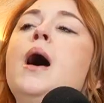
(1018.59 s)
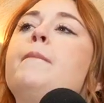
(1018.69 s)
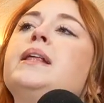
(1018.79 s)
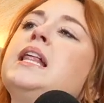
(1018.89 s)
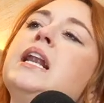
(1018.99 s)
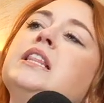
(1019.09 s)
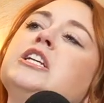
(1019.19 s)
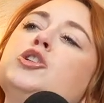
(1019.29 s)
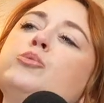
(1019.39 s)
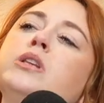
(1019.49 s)
But then I
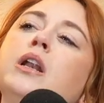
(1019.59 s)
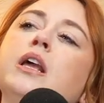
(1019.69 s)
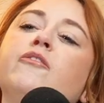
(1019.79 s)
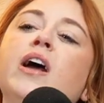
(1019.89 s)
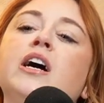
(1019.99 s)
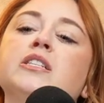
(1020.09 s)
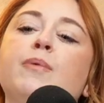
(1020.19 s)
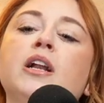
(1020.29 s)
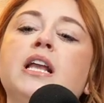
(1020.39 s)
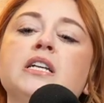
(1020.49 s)
think she was on Nick Viall's
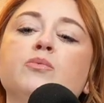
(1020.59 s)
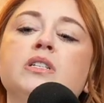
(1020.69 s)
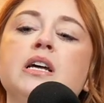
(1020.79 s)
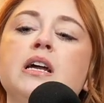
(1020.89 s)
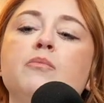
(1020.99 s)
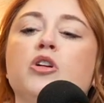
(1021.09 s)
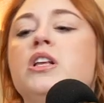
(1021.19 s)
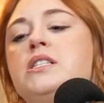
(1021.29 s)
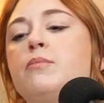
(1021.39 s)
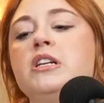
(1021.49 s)
podcast one time, or
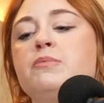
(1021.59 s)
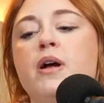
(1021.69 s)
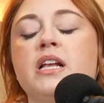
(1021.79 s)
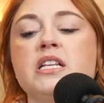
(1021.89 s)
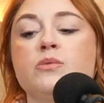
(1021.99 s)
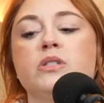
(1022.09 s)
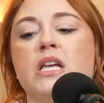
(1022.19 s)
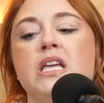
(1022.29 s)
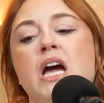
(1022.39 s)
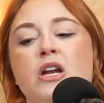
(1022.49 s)
like somebody's podcast, and was
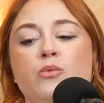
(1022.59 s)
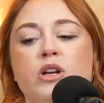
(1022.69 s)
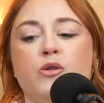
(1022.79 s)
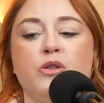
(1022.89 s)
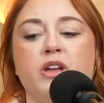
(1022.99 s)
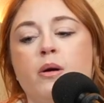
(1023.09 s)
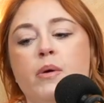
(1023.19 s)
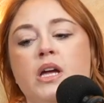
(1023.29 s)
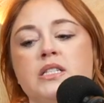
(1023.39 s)
like, yeah, I don't want to go to therapy because